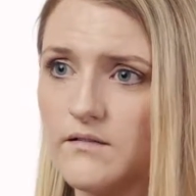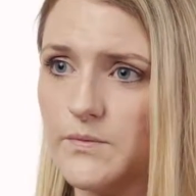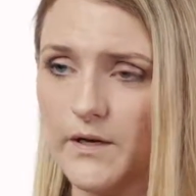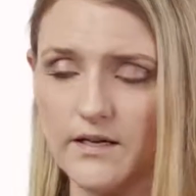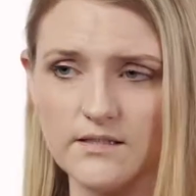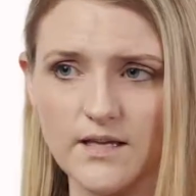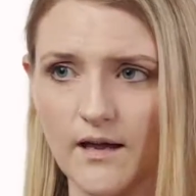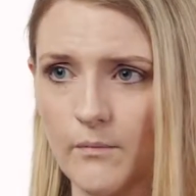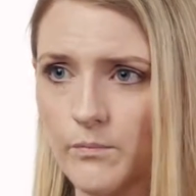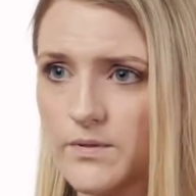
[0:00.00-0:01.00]
spiking
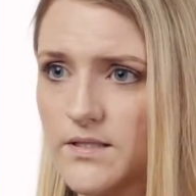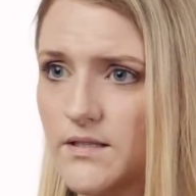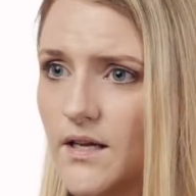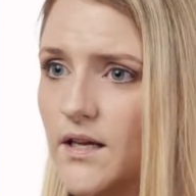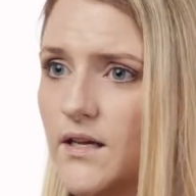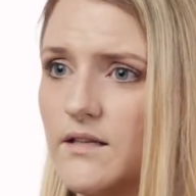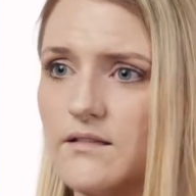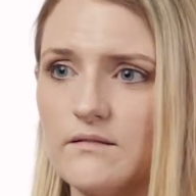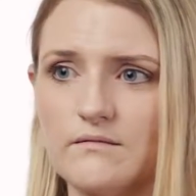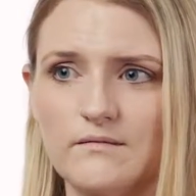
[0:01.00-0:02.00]
temps,
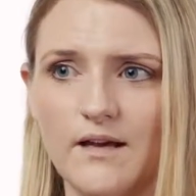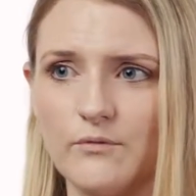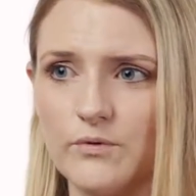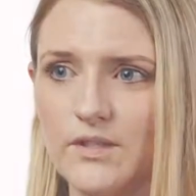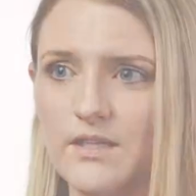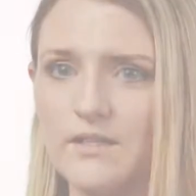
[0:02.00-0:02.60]
not really